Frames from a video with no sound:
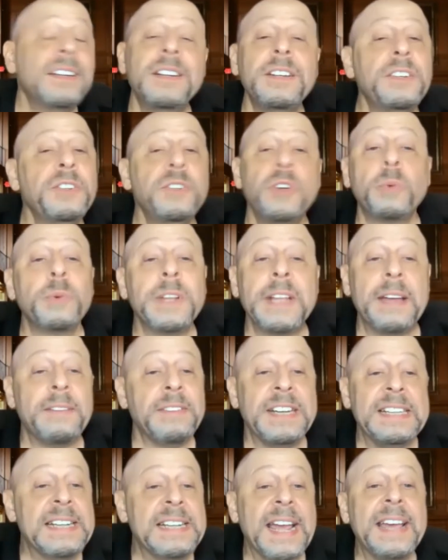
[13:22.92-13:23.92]
you don't really have
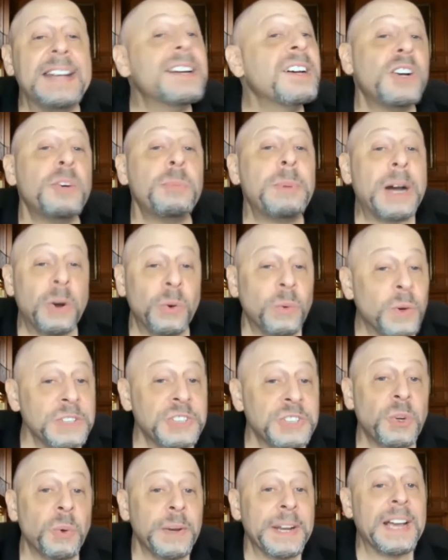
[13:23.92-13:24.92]
any data about what's
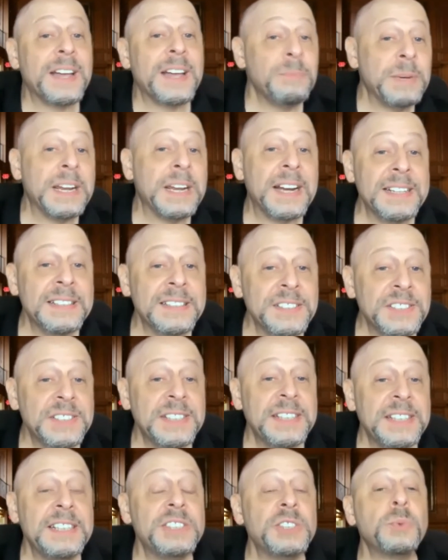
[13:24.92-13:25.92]
going on behind the
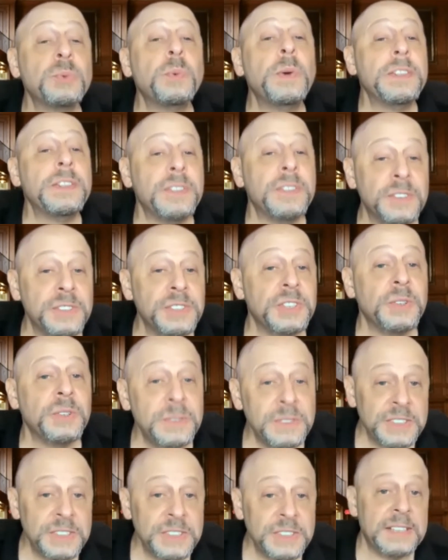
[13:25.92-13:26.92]
scenes with your
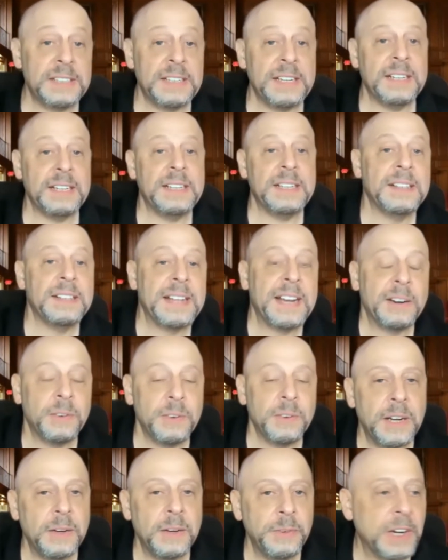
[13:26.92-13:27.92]
students in that
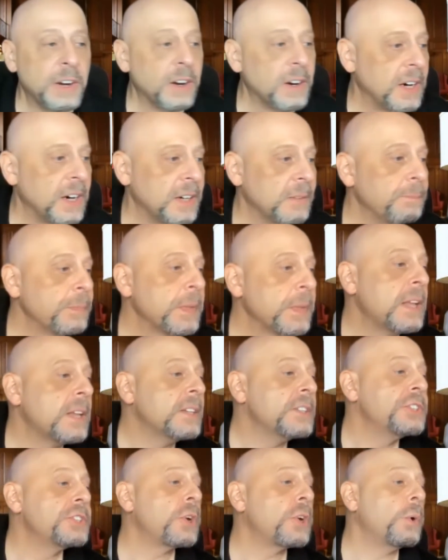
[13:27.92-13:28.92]
regard.
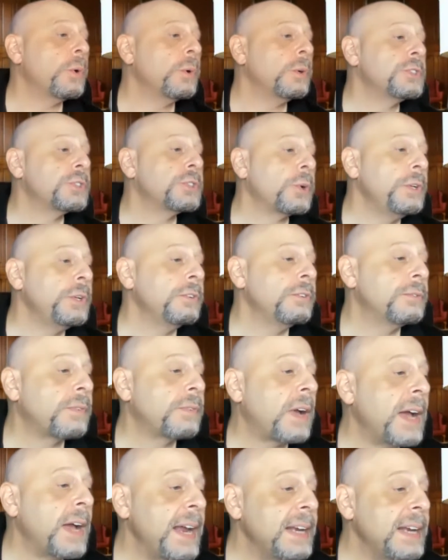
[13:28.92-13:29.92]
So you
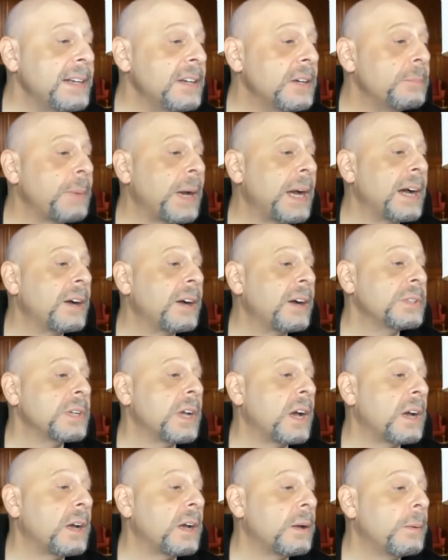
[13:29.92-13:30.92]
found out about
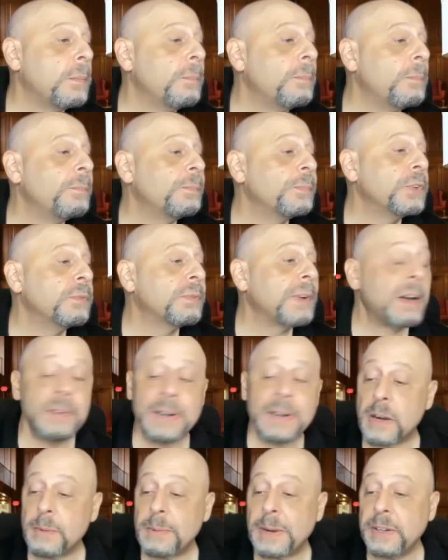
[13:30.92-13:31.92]

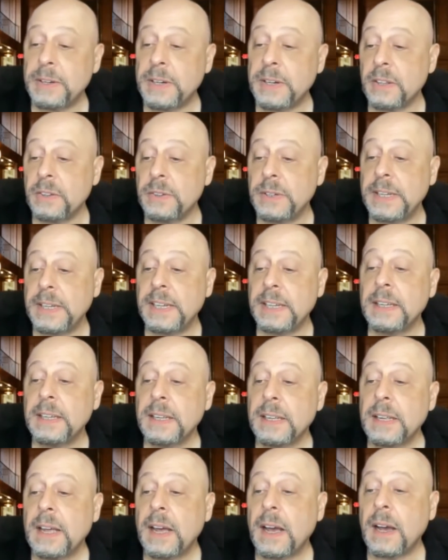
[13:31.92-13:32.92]
Yellowdig,
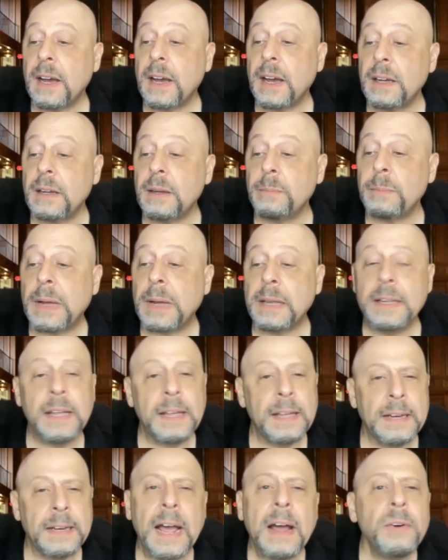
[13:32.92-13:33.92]

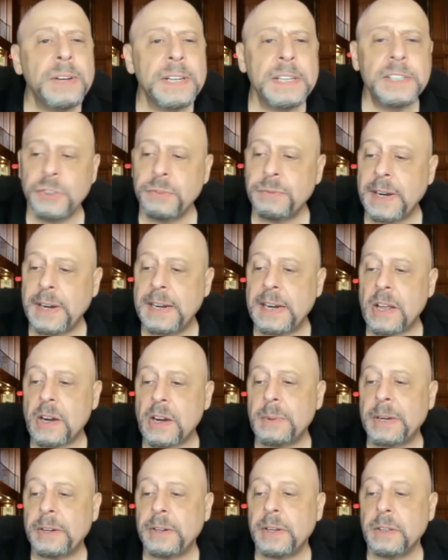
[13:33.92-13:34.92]
and how did you find out
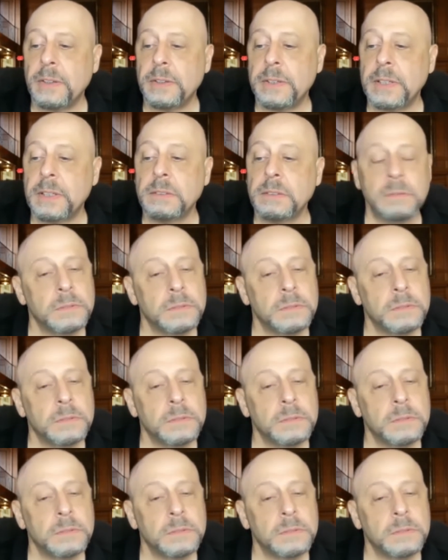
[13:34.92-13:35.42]
about Yellowdig?